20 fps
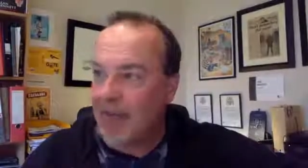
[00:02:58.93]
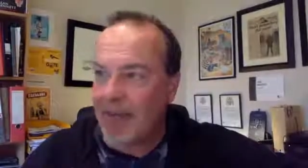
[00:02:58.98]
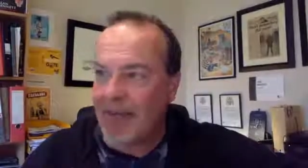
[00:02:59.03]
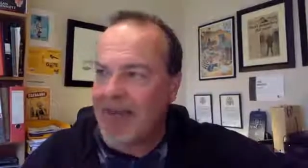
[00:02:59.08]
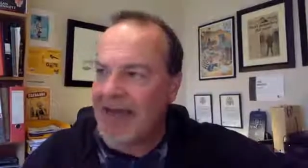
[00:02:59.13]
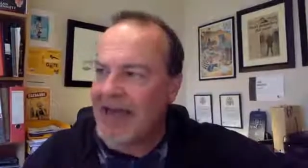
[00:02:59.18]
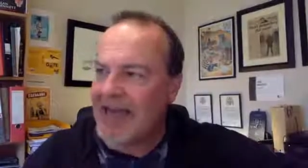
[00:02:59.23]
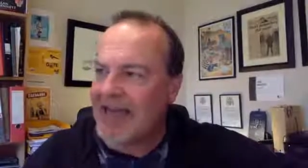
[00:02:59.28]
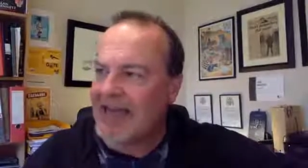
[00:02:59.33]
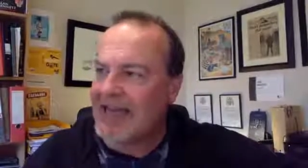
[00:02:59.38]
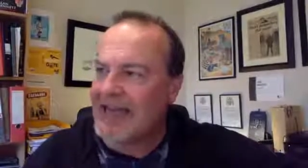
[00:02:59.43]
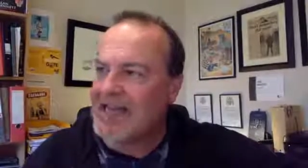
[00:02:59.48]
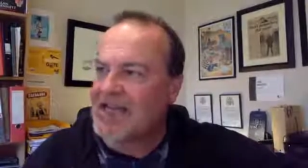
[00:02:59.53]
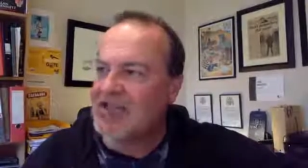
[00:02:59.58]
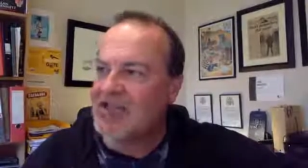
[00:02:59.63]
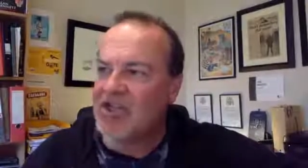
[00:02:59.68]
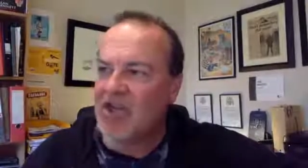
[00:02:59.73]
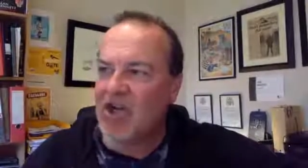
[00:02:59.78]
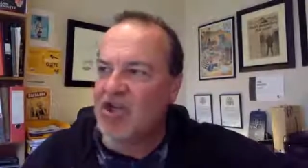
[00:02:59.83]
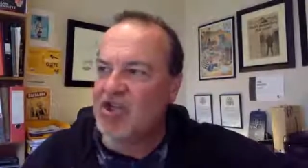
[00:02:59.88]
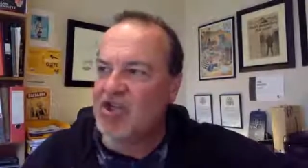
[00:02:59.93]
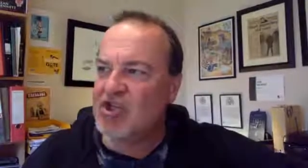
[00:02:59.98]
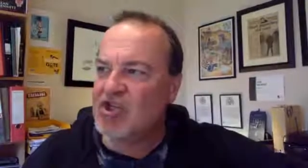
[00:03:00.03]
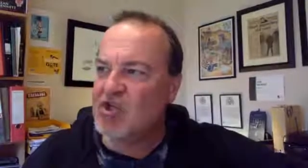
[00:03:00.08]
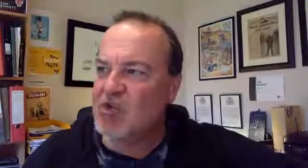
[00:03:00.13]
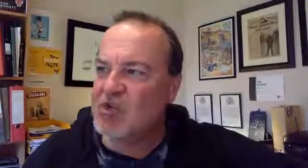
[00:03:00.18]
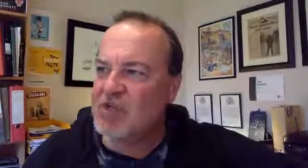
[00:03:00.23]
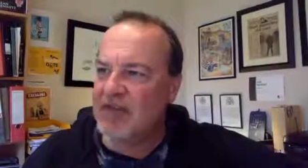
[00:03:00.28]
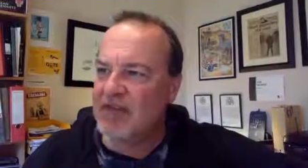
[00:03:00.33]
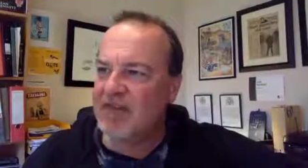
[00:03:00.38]
Balachi sounded
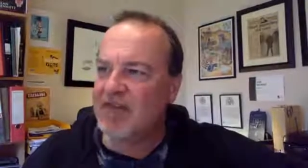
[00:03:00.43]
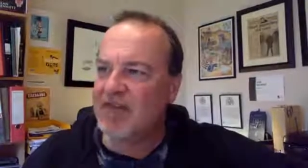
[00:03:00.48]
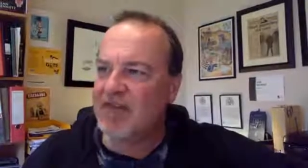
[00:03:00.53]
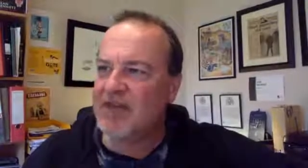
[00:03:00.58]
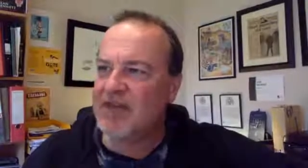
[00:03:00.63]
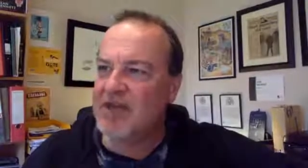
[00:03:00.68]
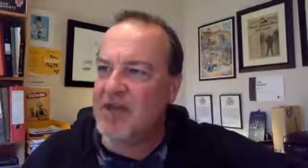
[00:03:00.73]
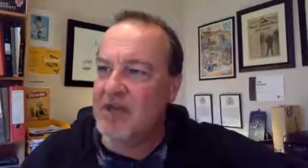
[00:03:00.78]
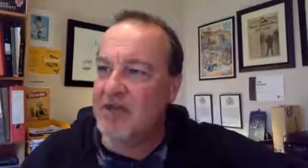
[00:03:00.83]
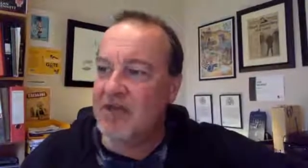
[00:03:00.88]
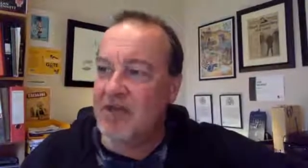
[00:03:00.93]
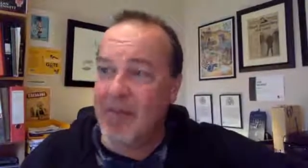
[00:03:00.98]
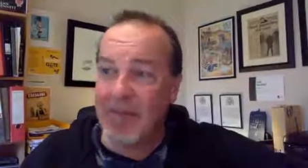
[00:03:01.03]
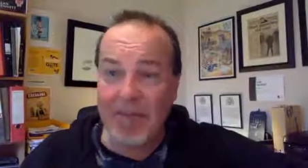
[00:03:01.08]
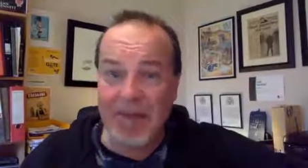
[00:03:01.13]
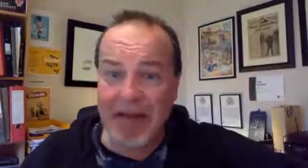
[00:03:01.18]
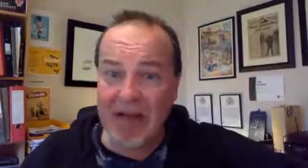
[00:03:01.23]
so different from